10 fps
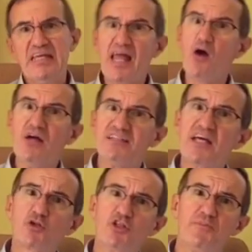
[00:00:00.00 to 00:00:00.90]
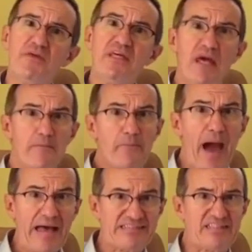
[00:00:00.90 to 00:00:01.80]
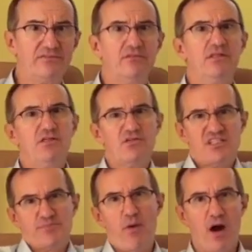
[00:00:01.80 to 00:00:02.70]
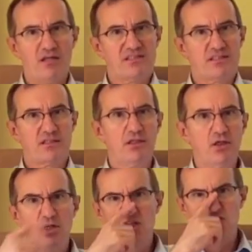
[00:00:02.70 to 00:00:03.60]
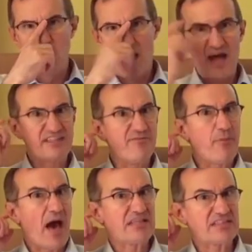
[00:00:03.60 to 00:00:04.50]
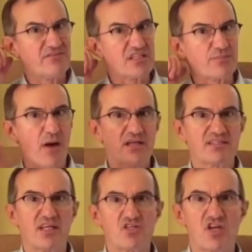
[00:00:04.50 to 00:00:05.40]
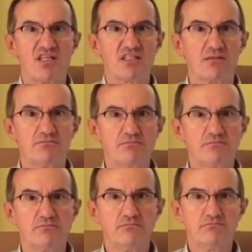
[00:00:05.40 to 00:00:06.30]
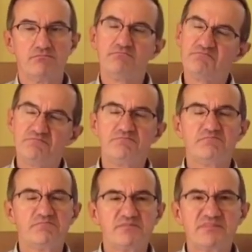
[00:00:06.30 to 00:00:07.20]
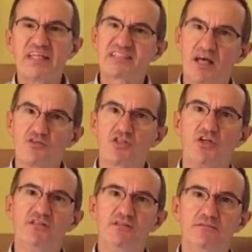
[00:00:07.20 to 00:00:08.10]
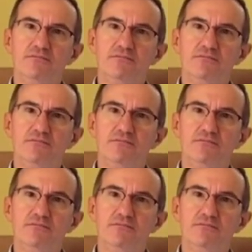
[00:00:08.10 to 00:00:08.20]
Now, there could be passive response. So active passive response, such as, "That sounds good."